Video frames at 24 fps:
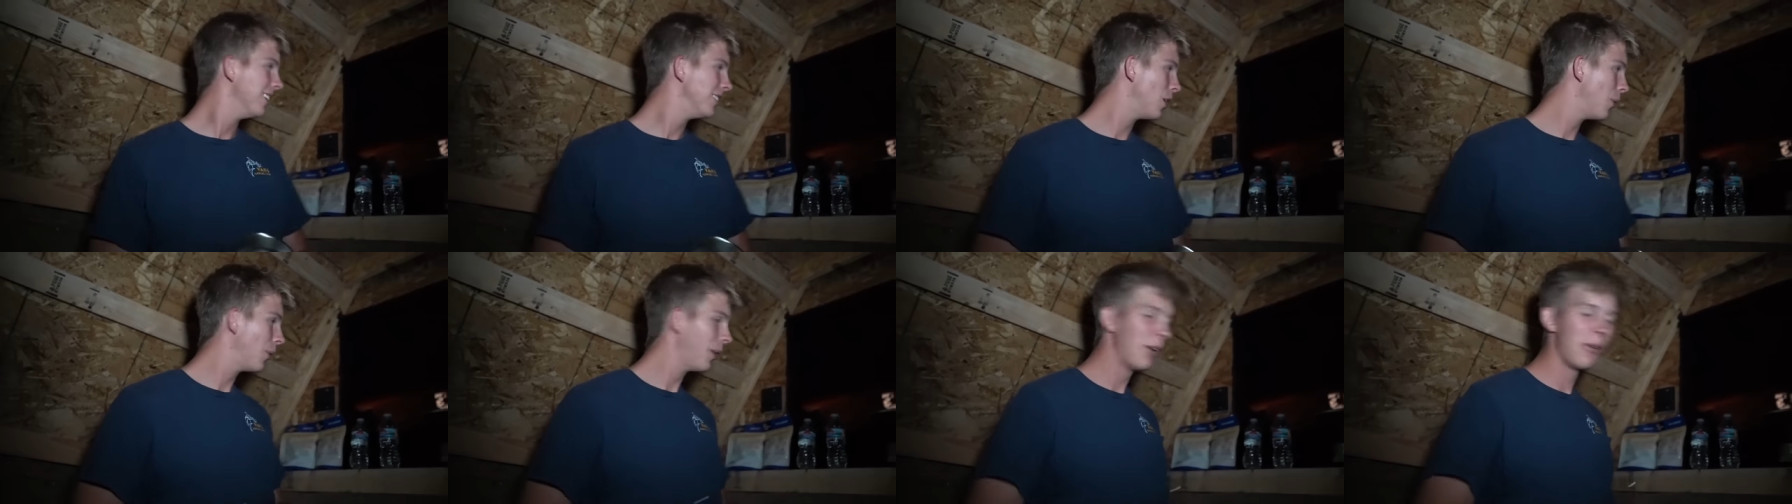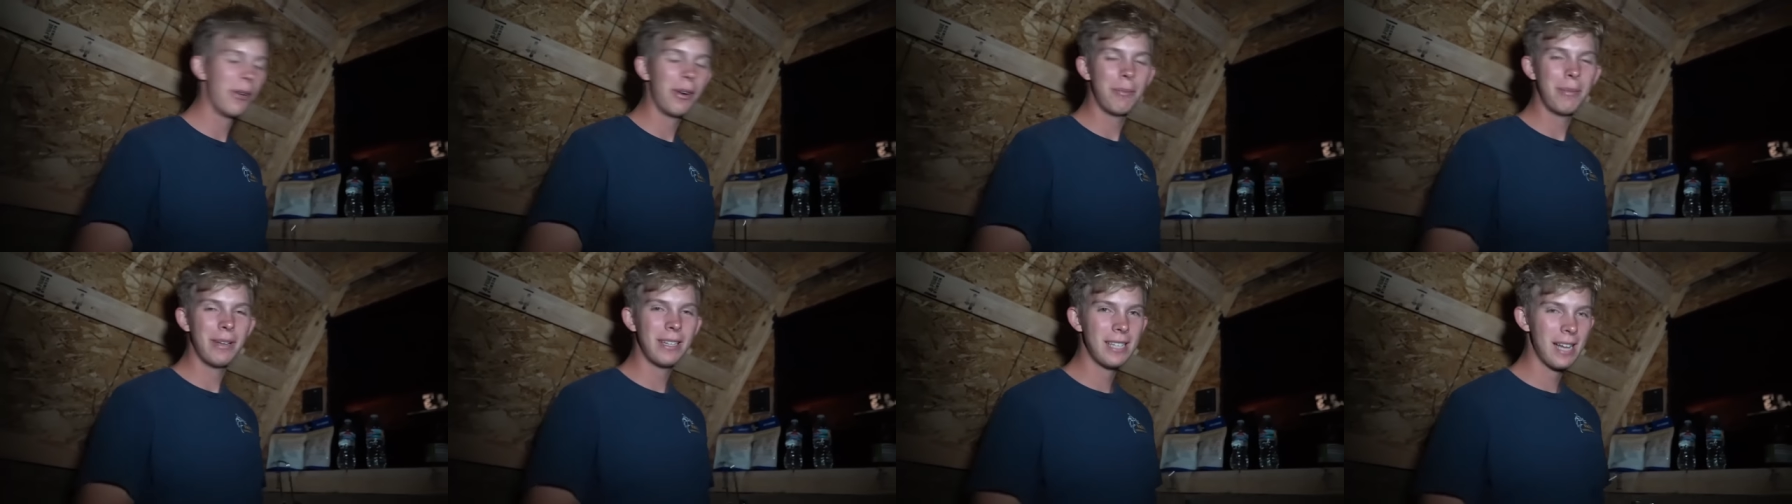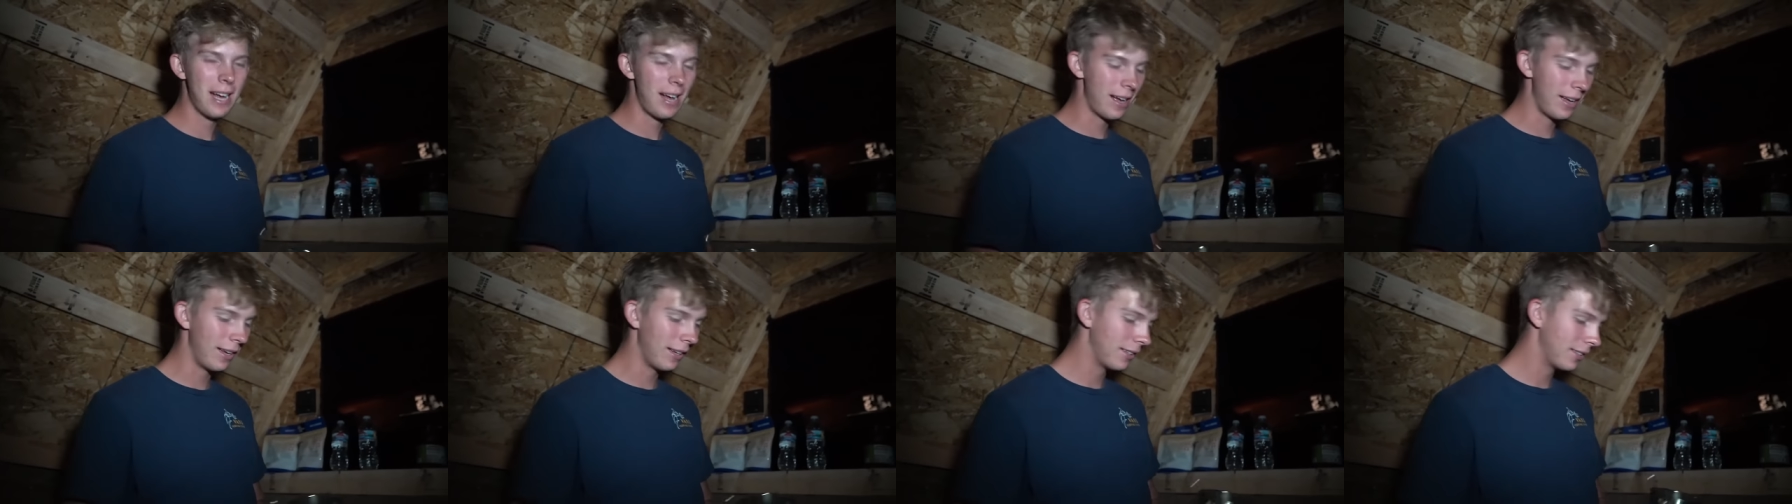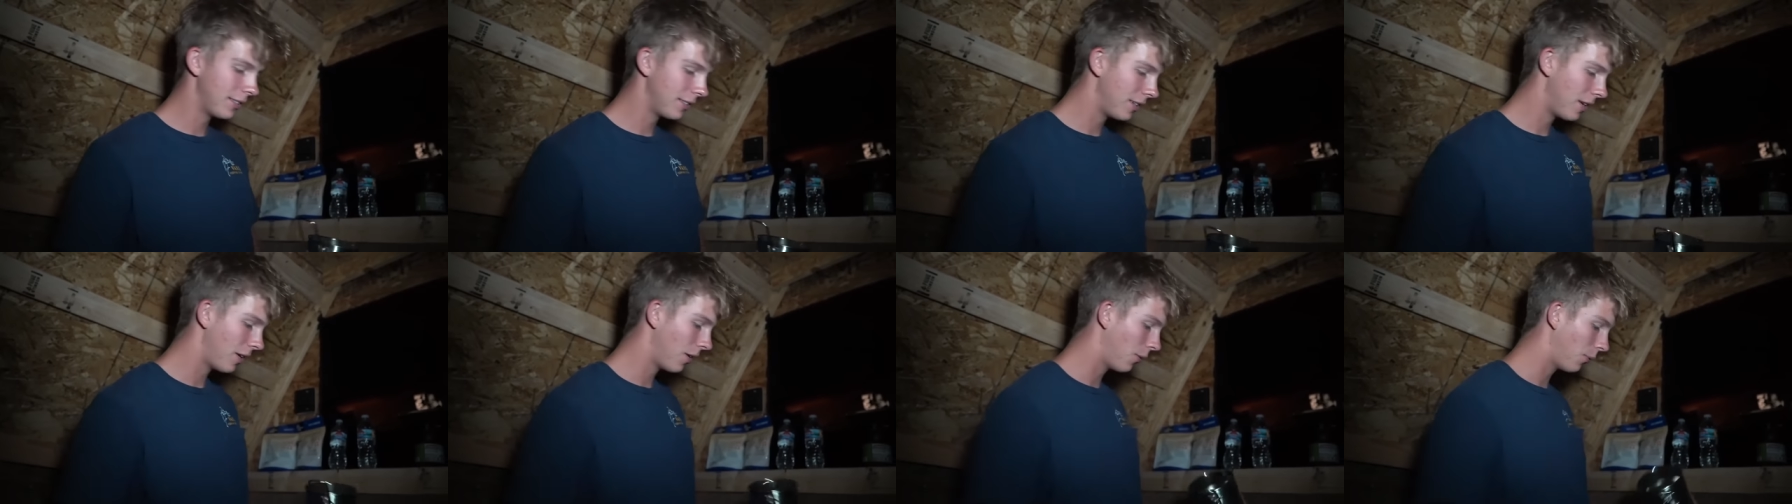So we don't want to be dying.
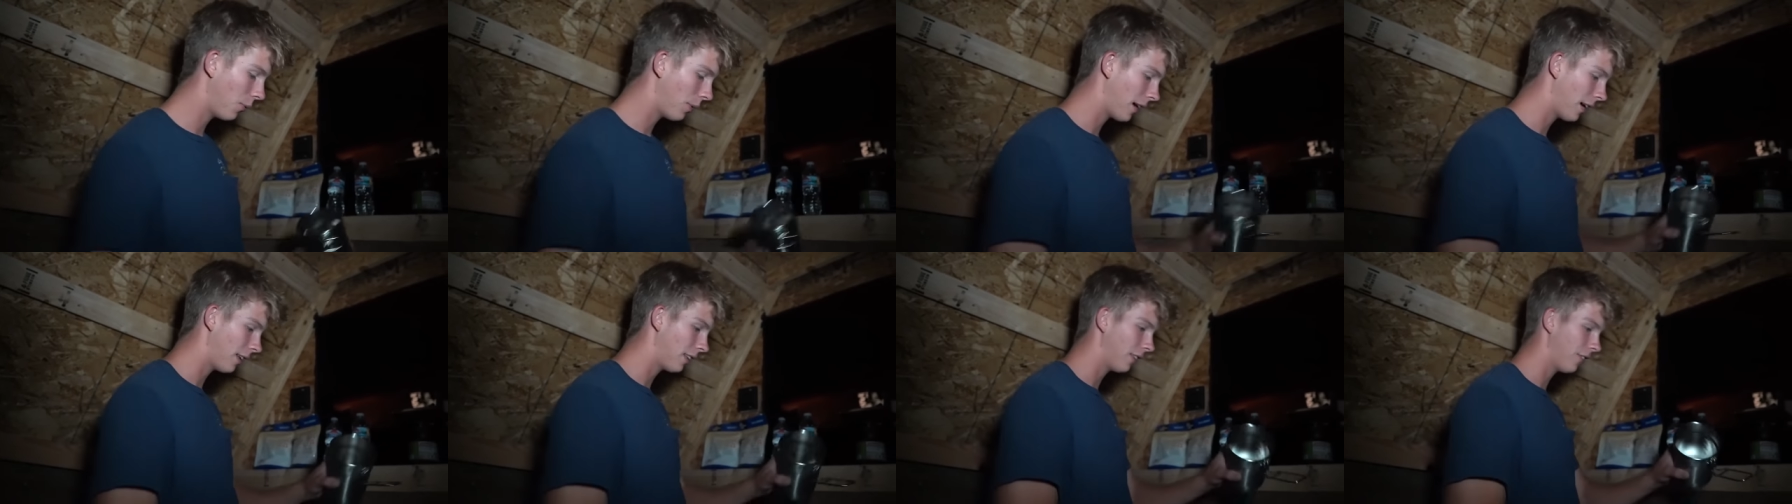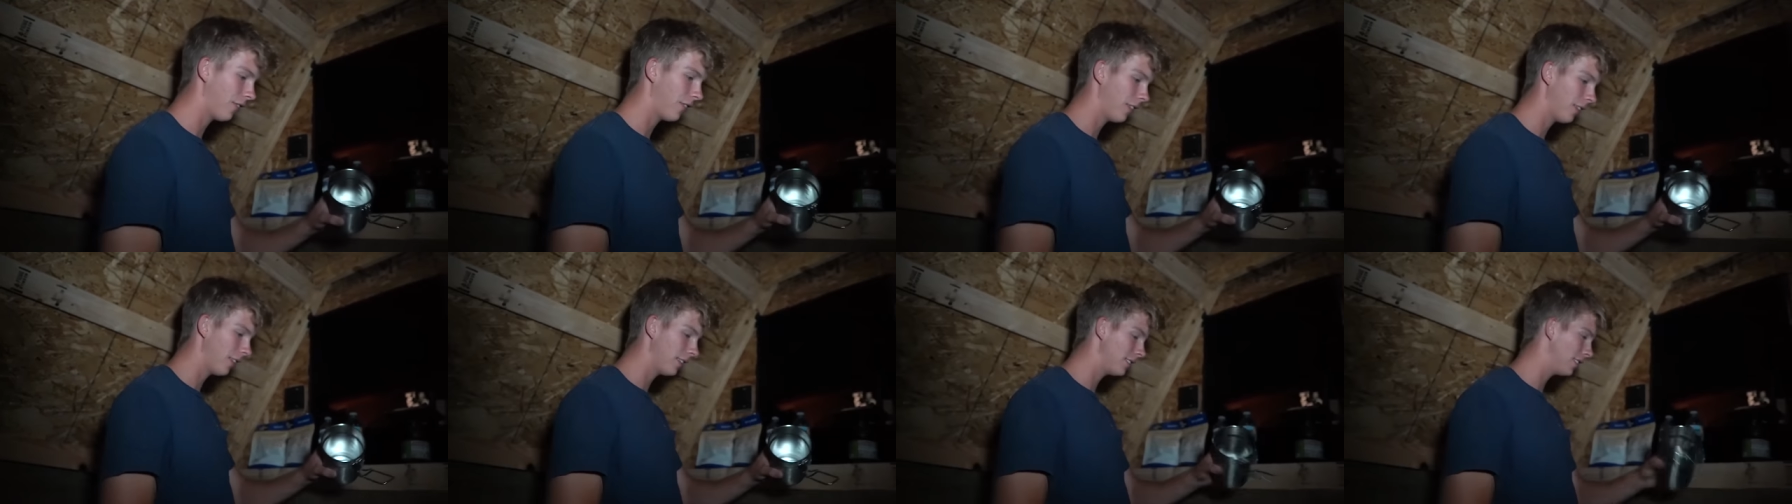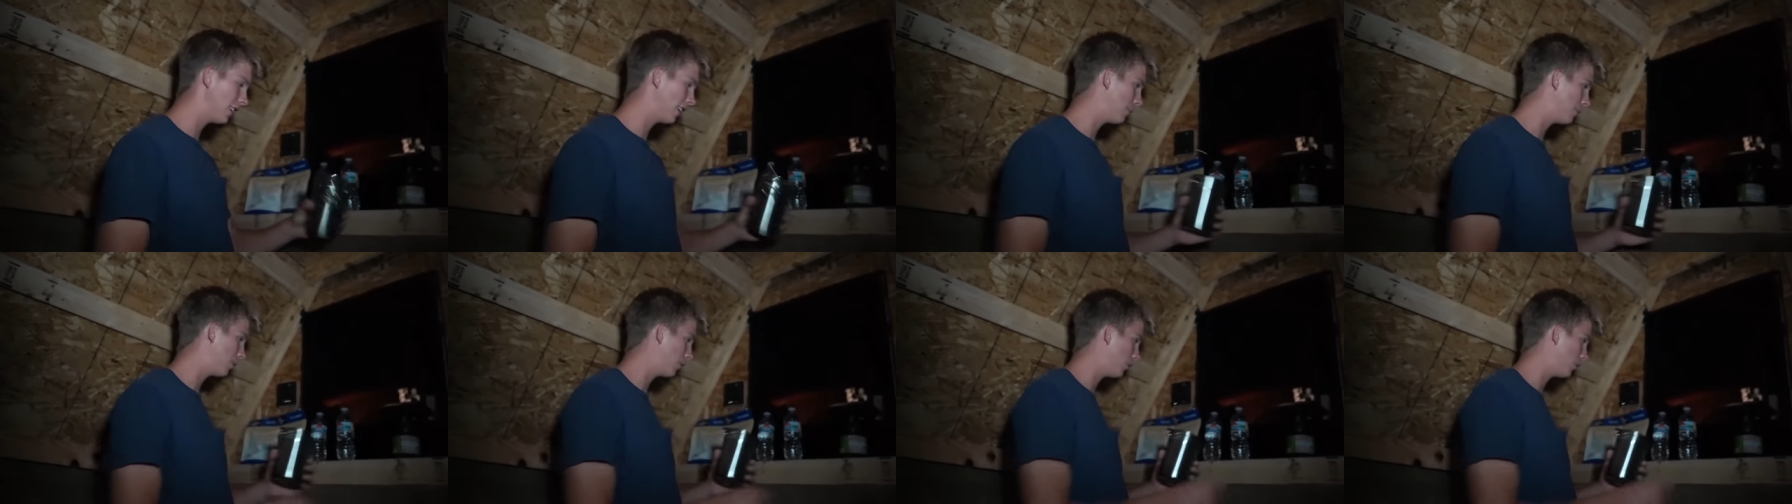So we got to fill this thing up